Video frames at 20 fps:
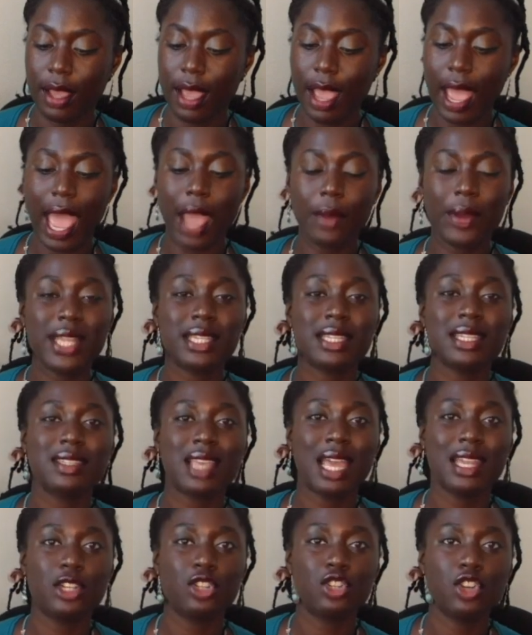I went
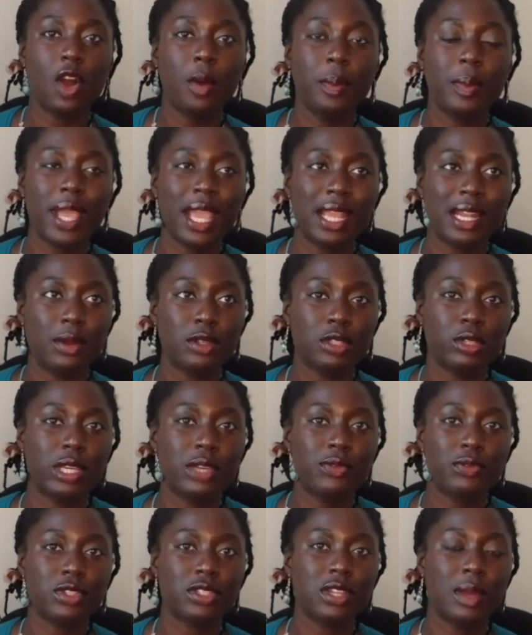inside the shop and I was
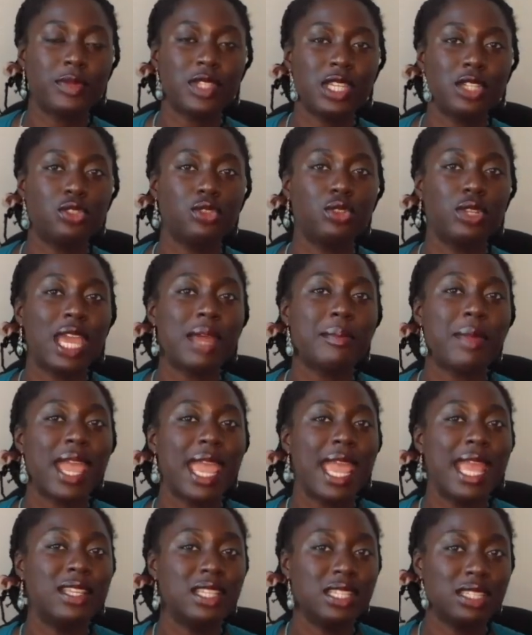looking for something to get my
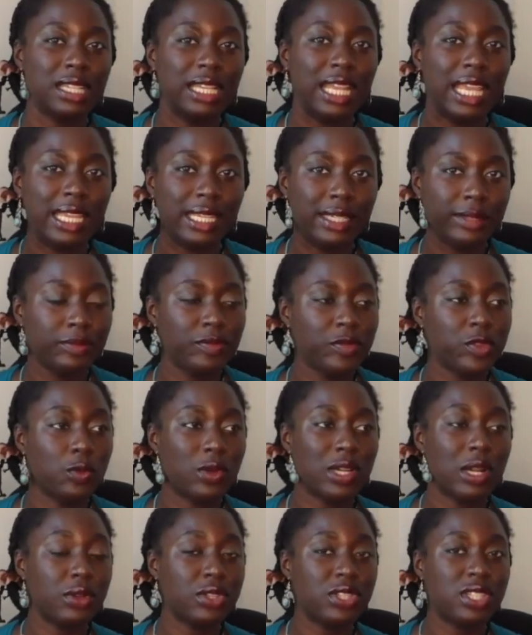edges laid
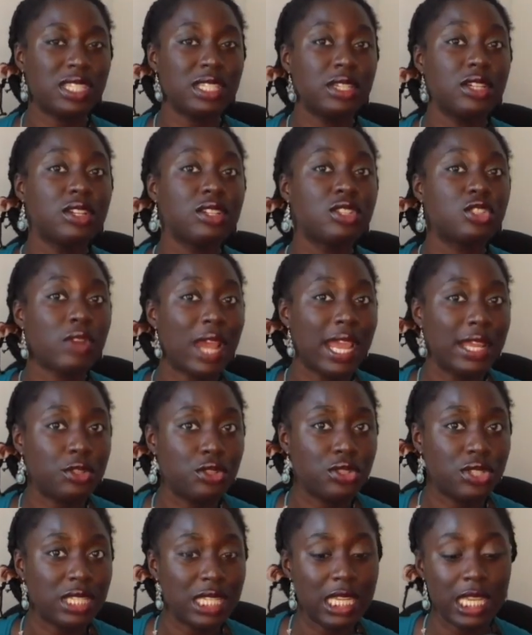when I was still trying
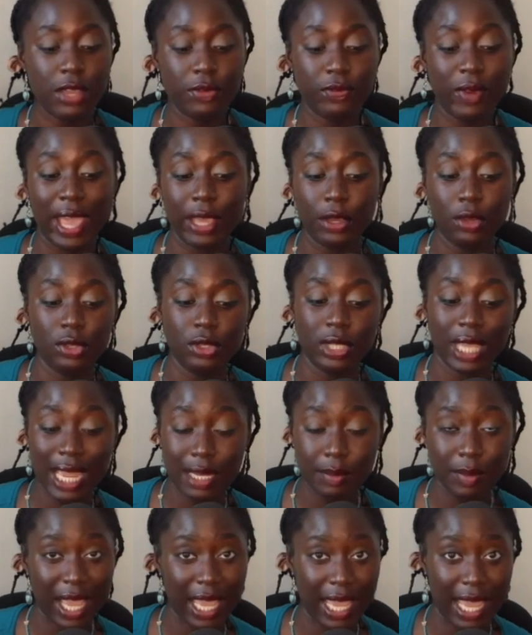to see if I could
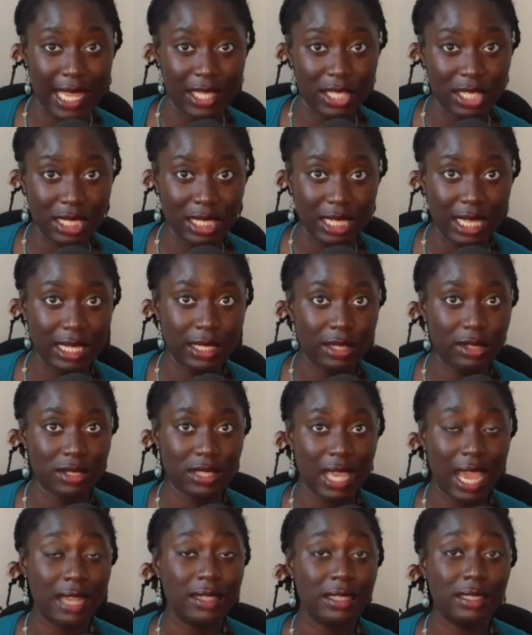get my edges laid, because
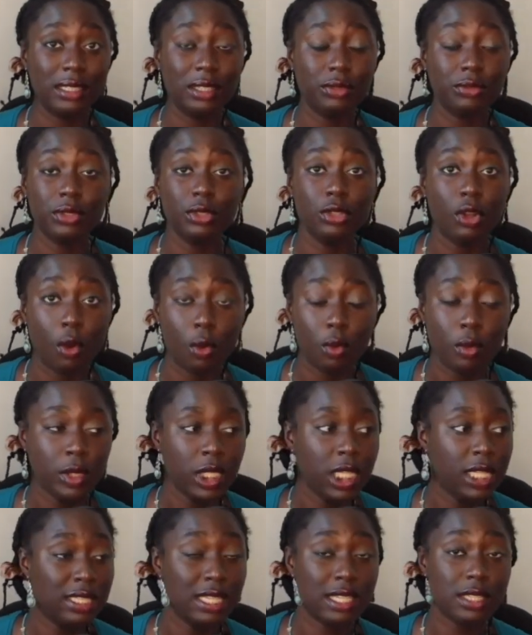I didn't even know.
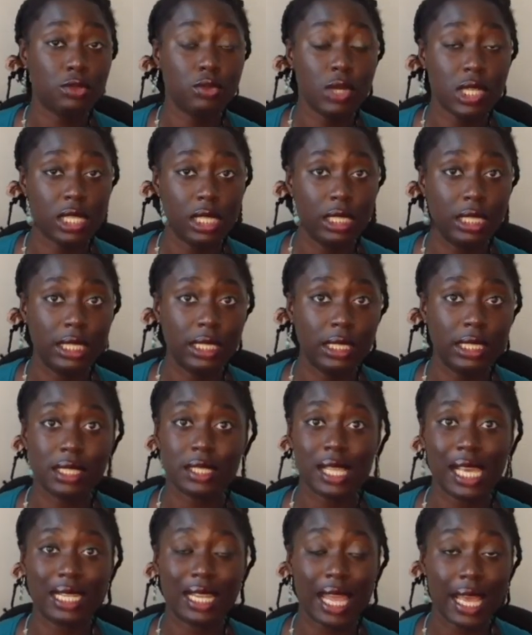This is recently, this is
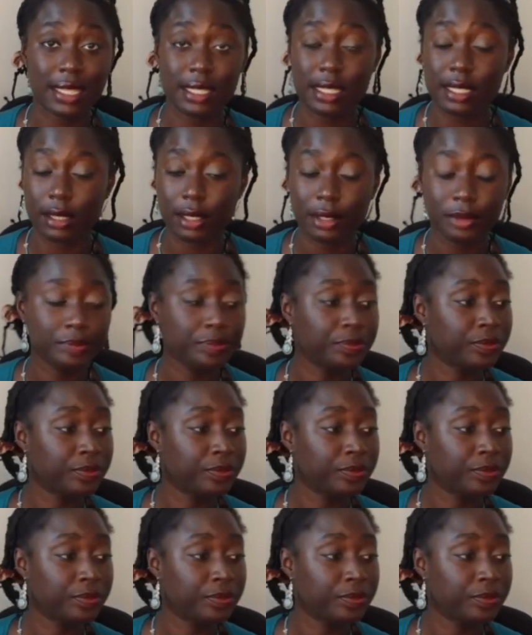like last year.